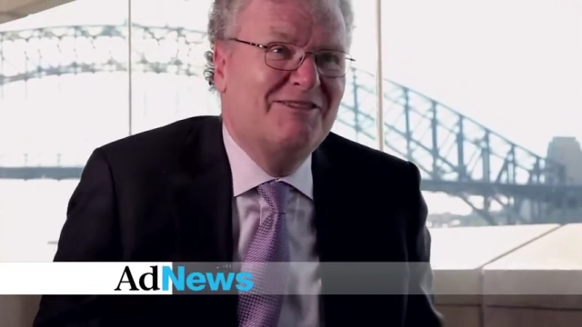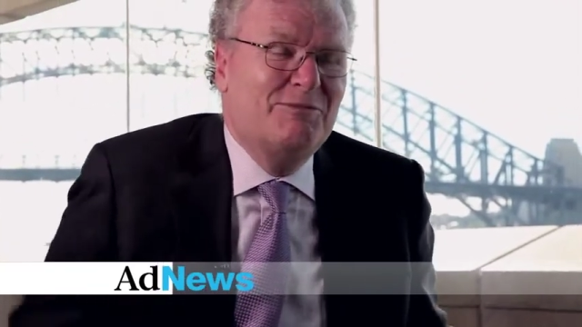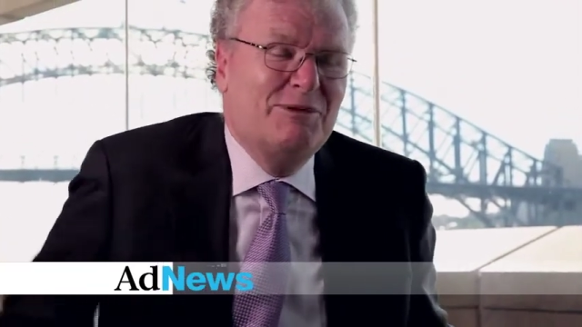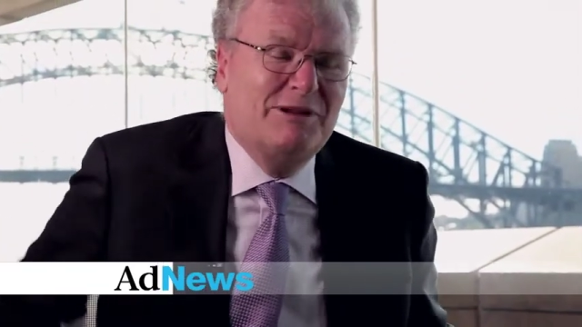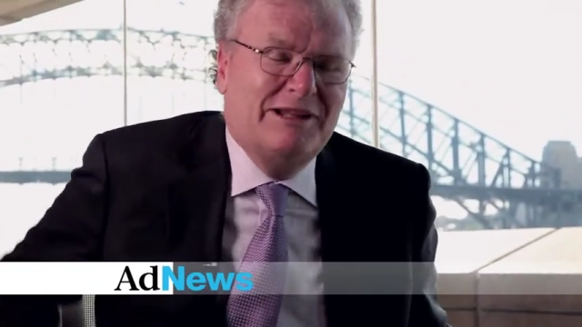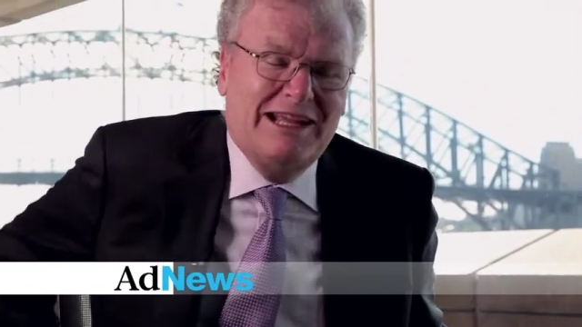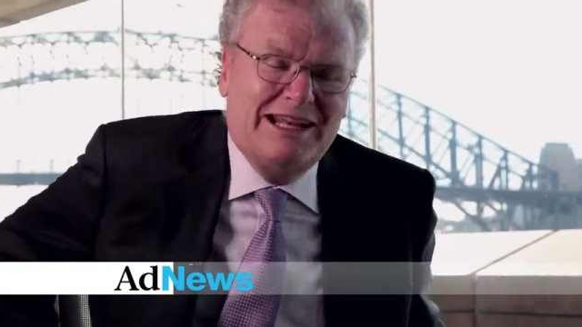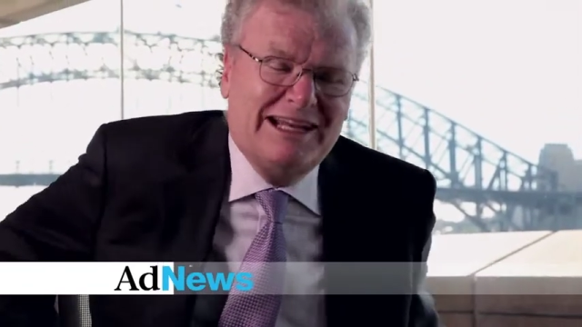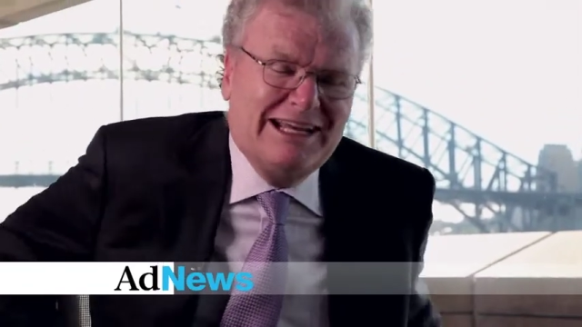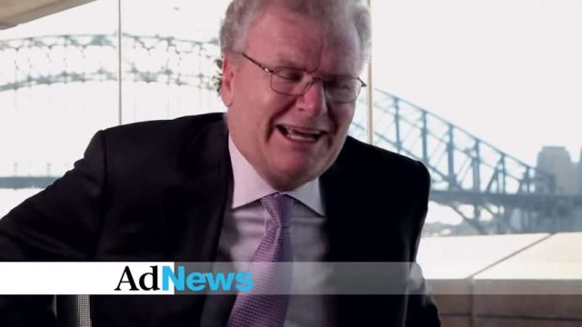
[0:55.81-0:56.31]

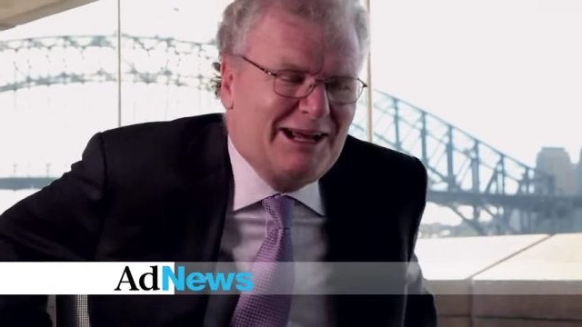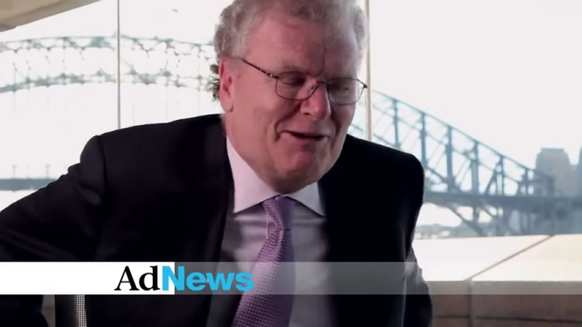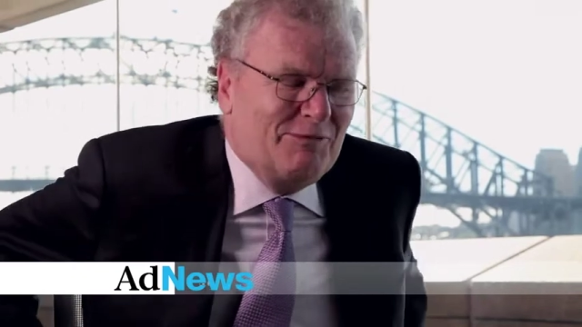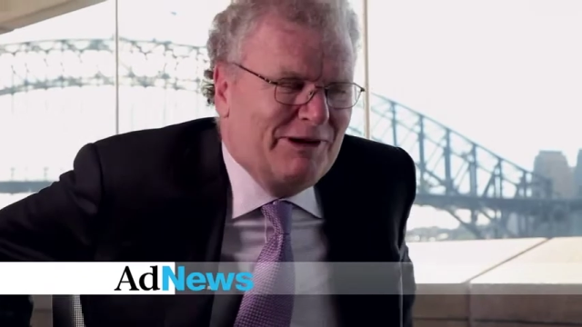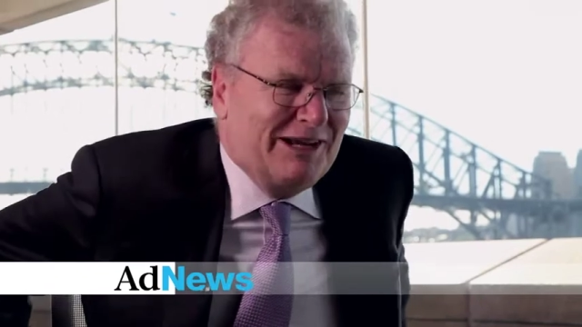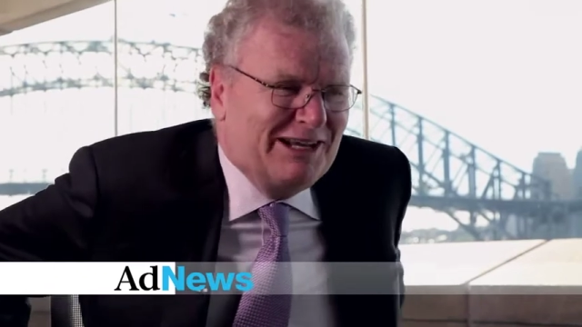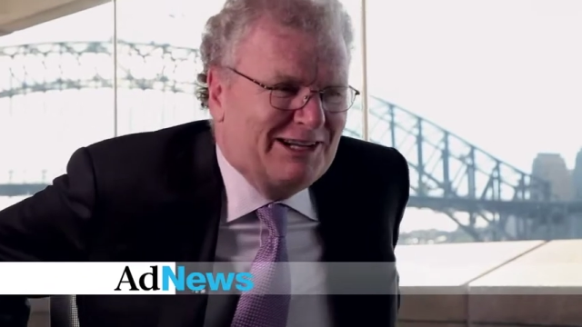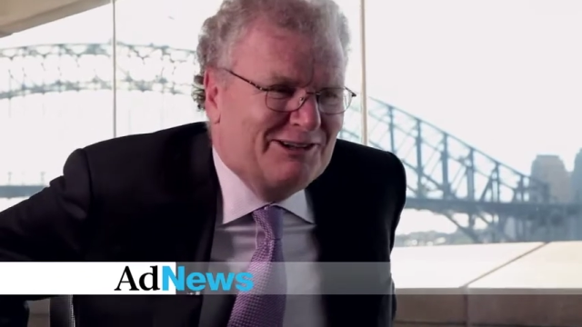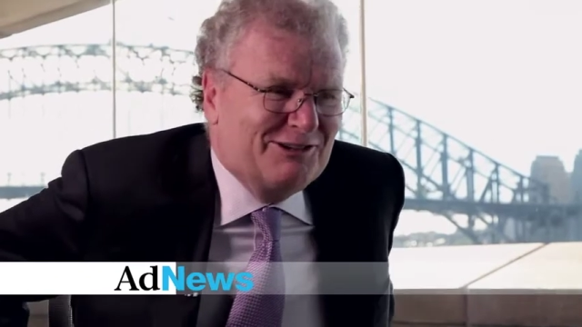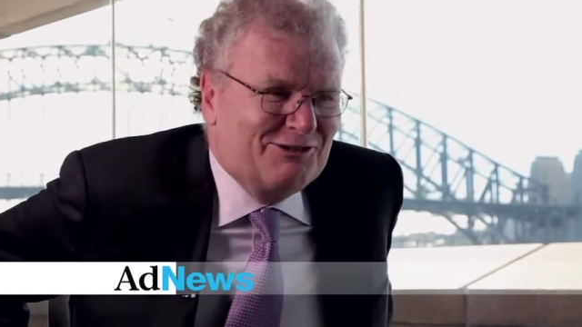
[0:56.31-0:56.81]
but then again,
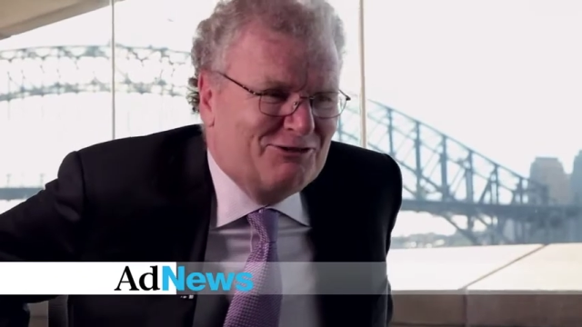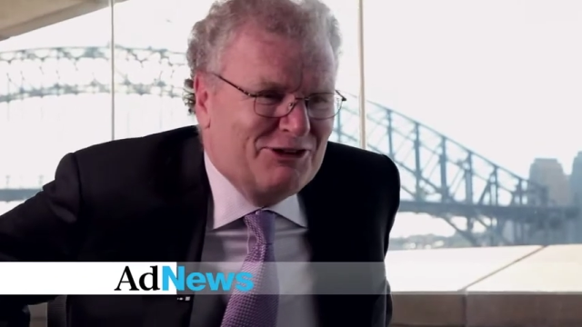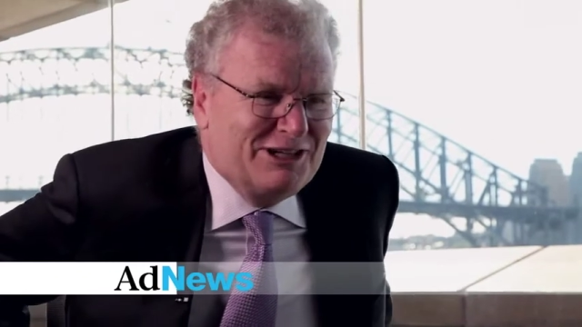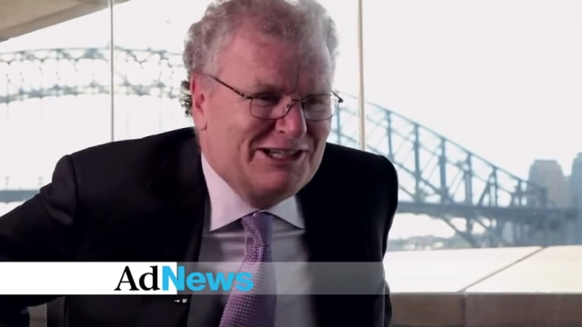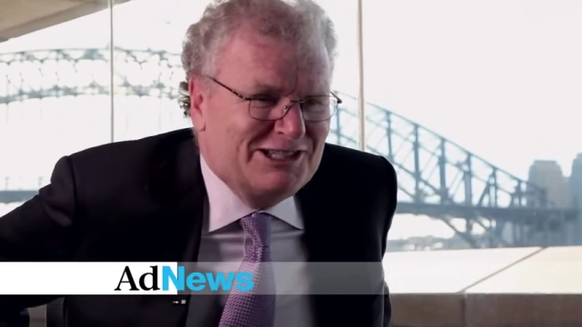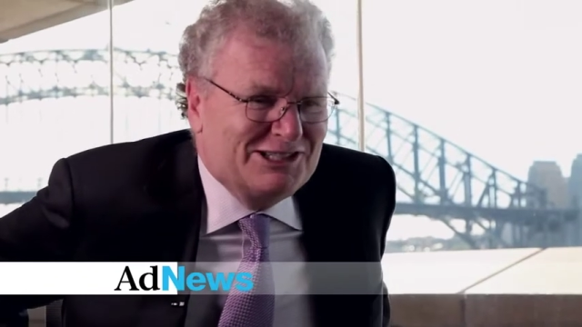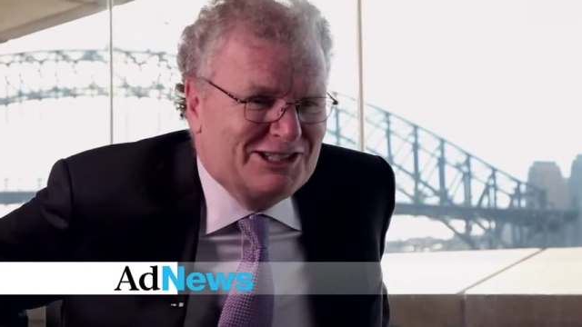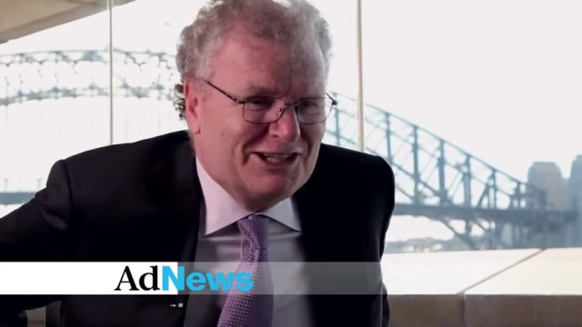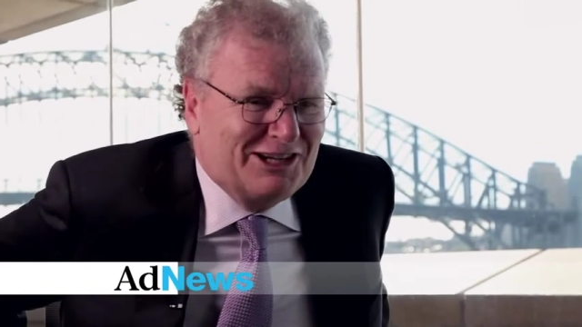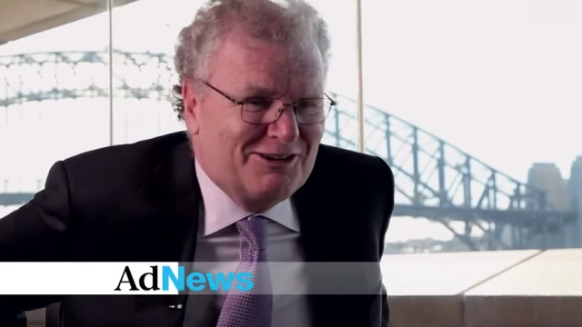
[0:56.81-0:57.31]
we had a
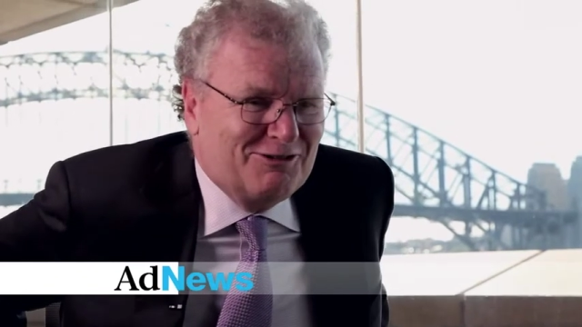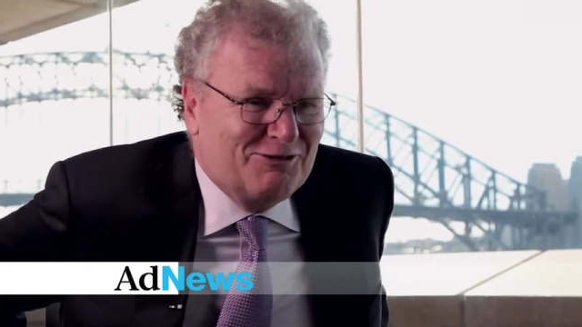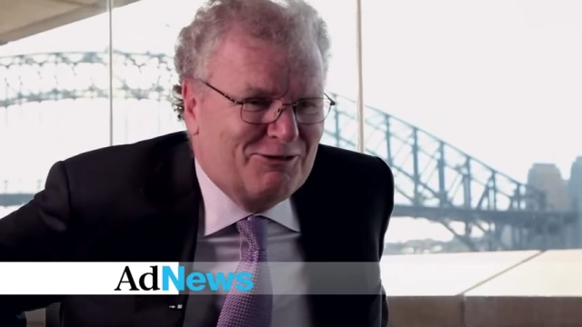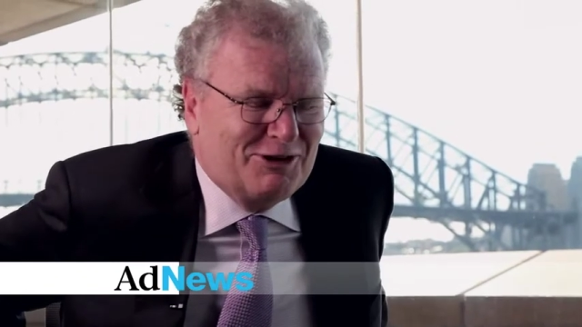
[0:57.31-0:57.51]
three start